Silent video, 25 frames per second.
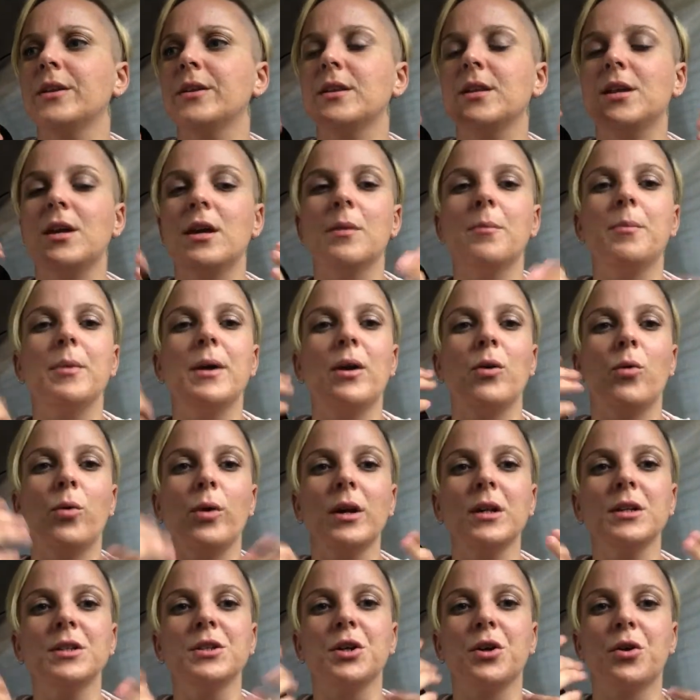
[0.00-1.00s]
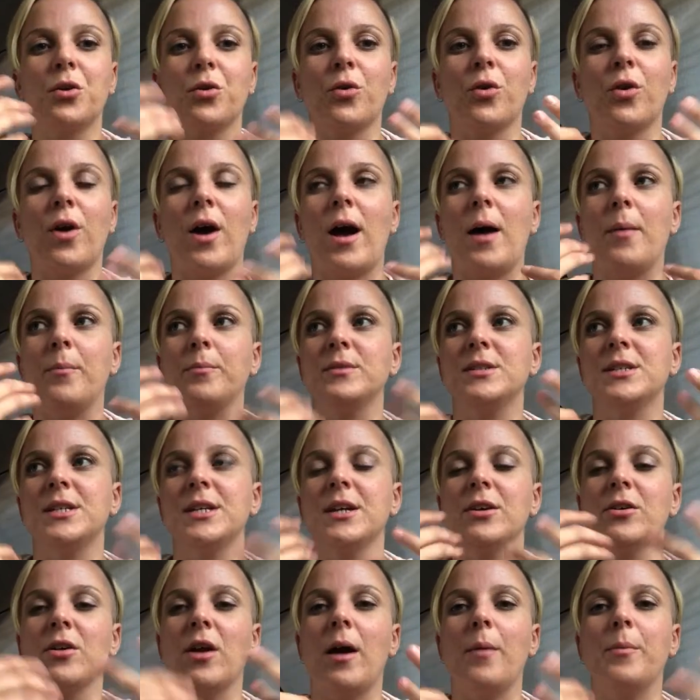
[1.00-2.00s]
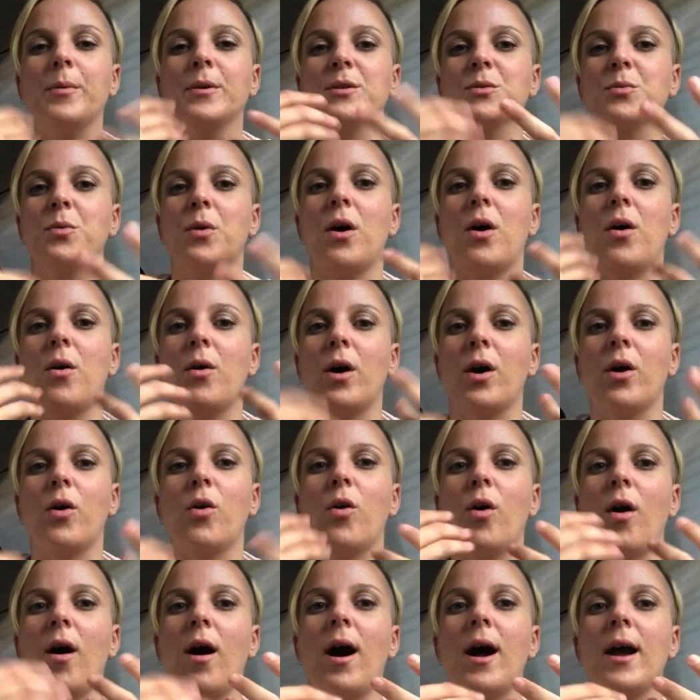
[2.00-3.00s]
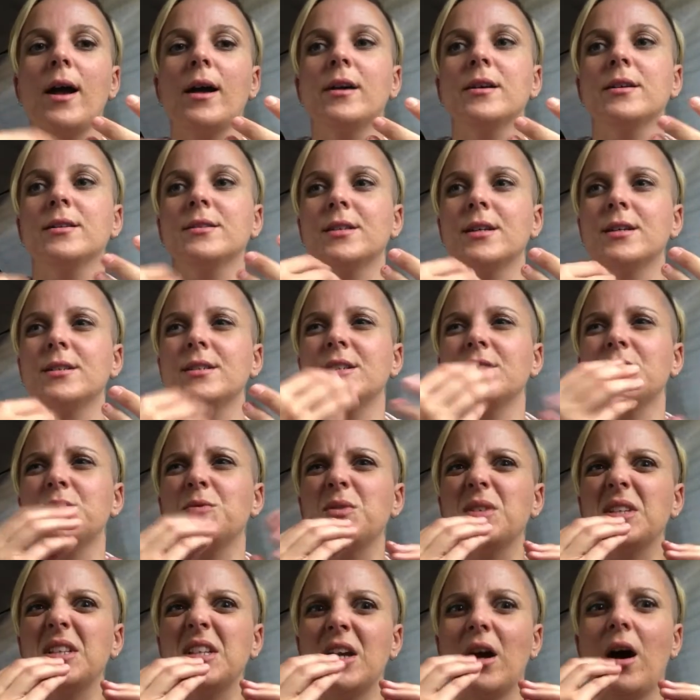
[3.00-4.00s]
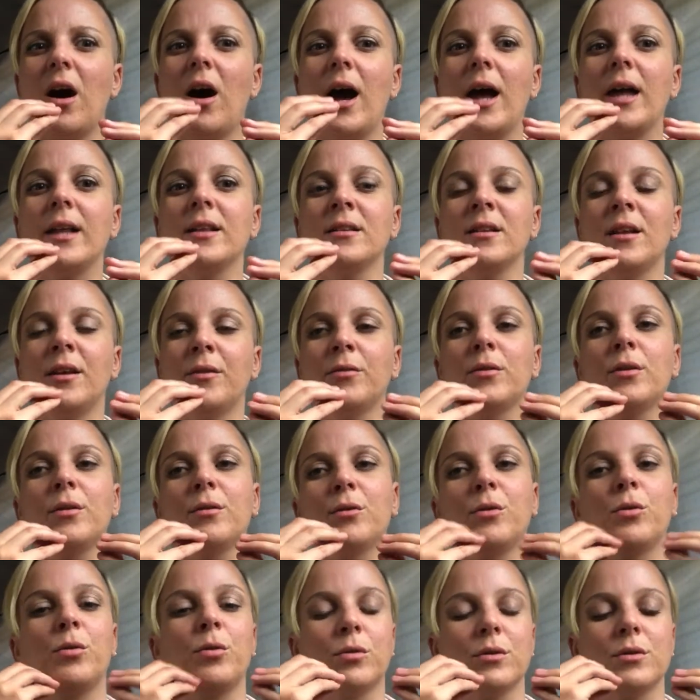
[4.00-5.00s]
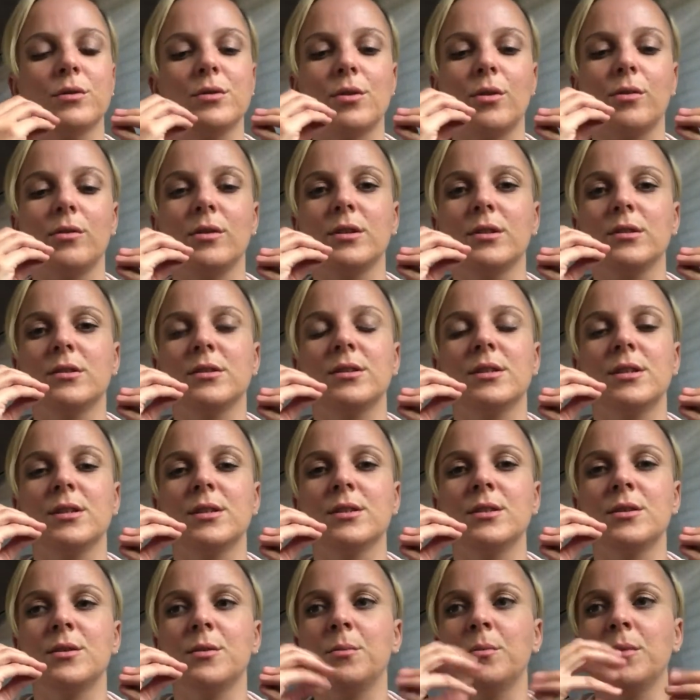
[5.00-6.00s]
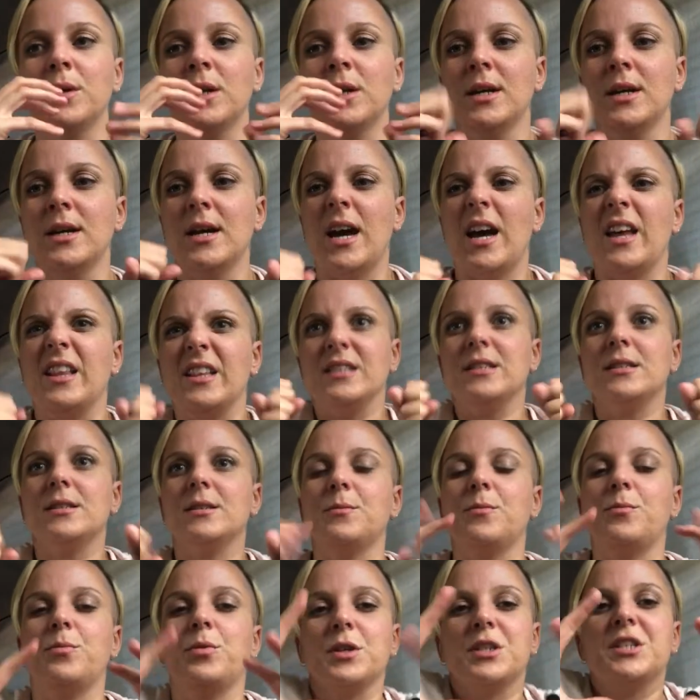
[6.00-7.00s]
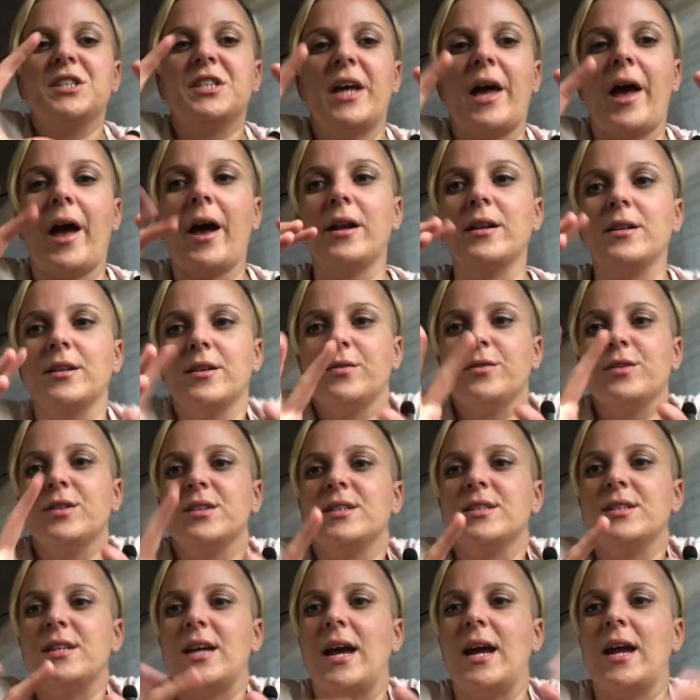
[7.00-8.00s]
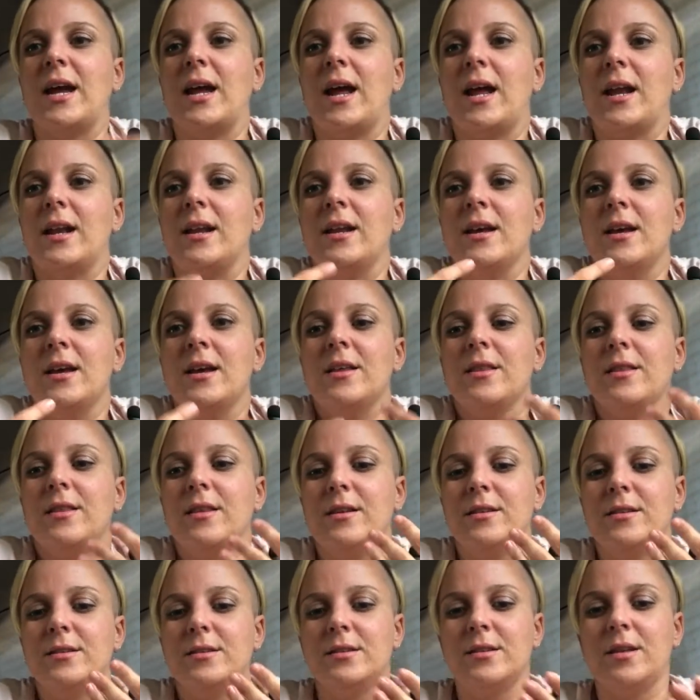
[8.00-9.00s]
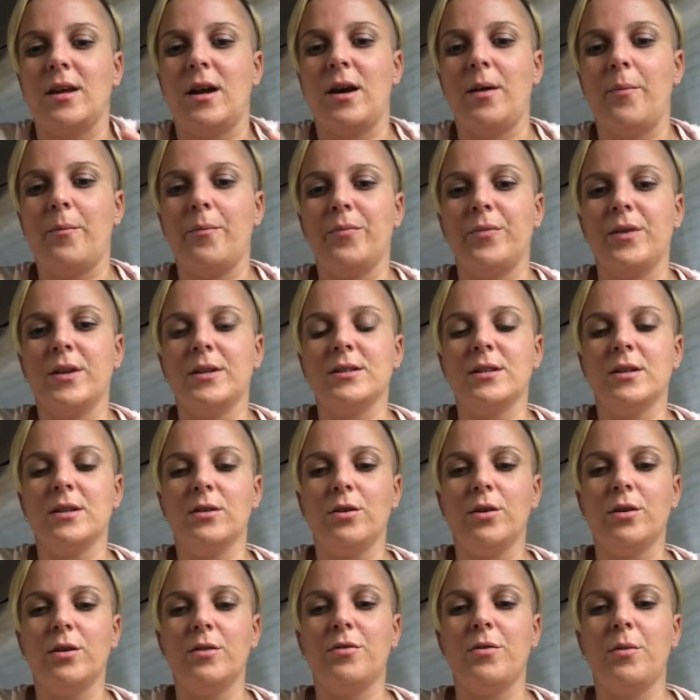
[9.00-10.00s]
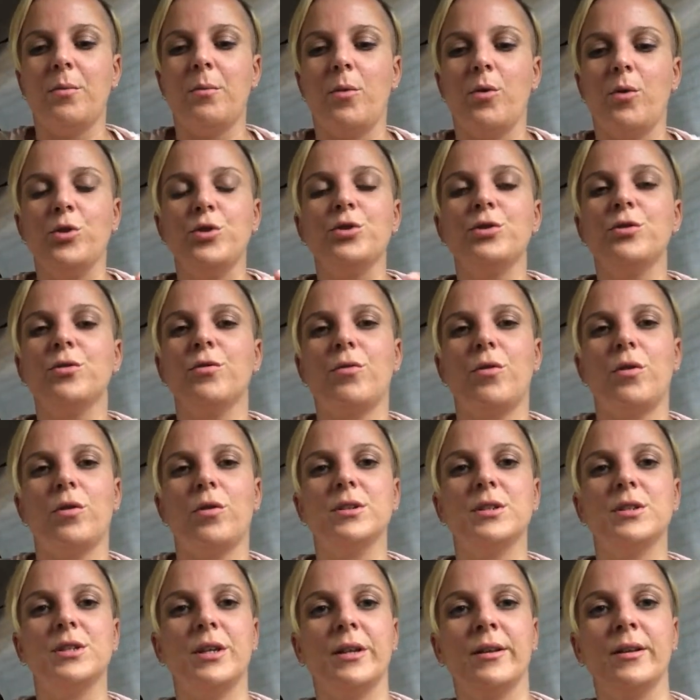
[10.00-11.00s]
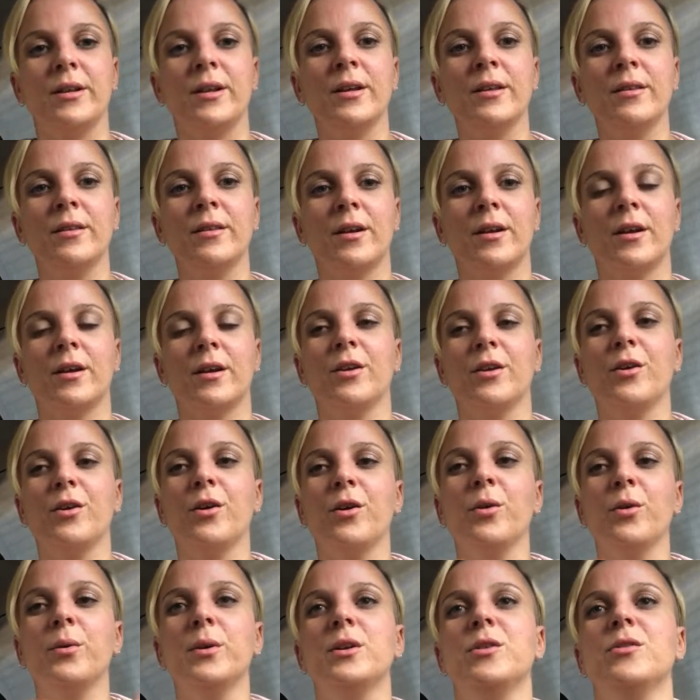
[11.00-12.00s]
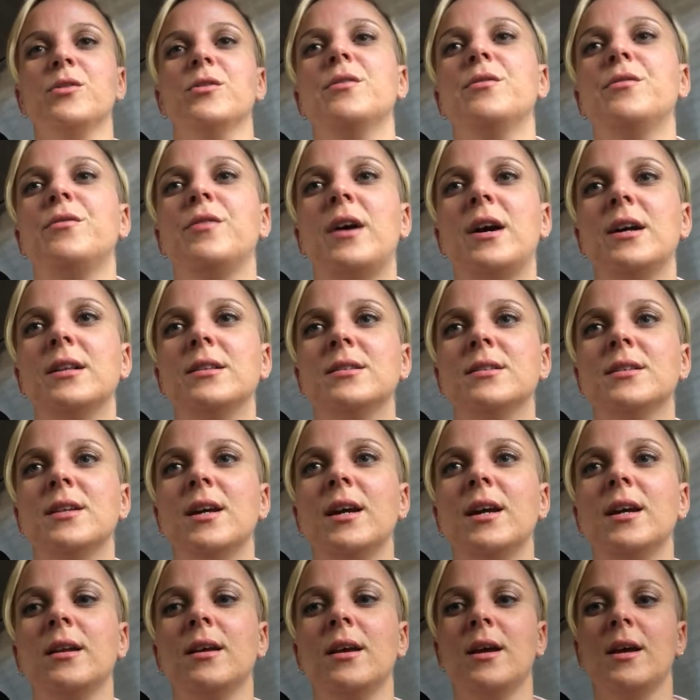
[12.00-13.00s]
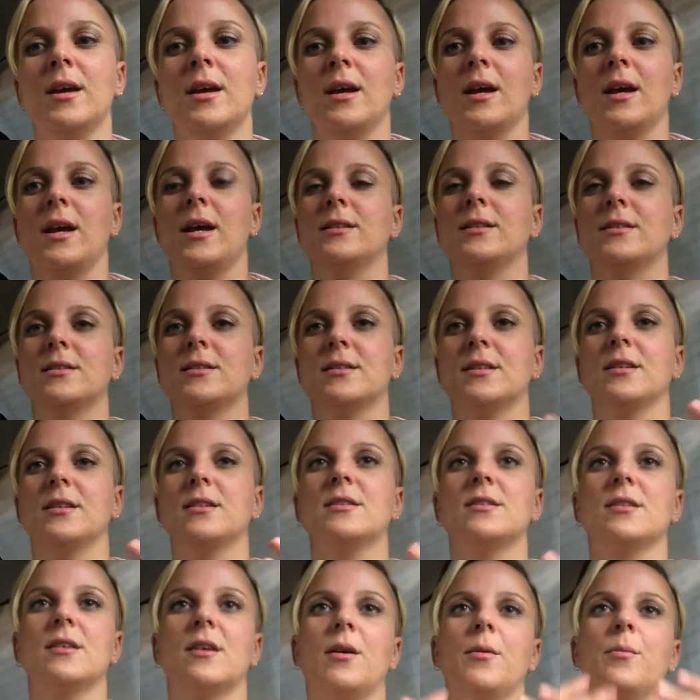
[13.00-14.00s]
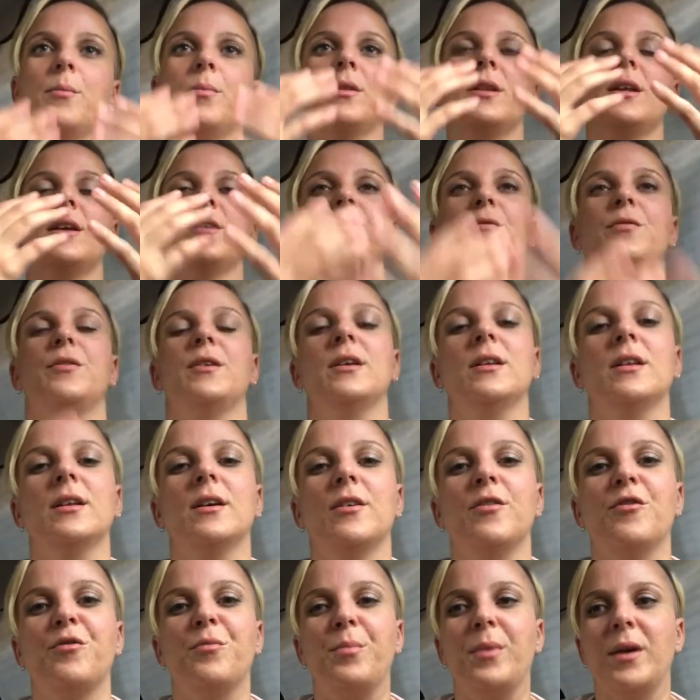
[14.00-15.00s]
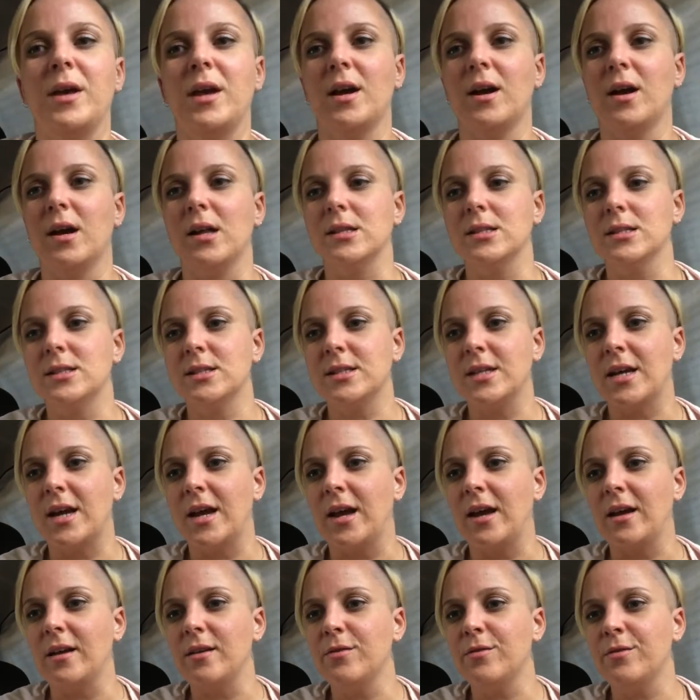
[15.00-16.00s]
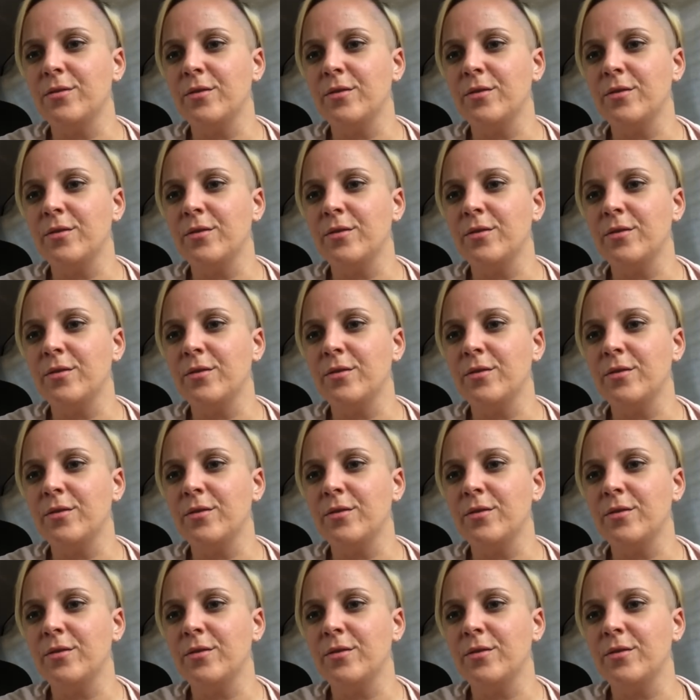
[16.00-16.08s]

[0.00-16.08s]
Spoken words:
You can be quick to tear up as well and cry because there's this really heightened level of cortisol in your system and this protective state, and there's a lot of emotional volatility that can occur when you're in a fight state. It's a complete feeling of being unsafe,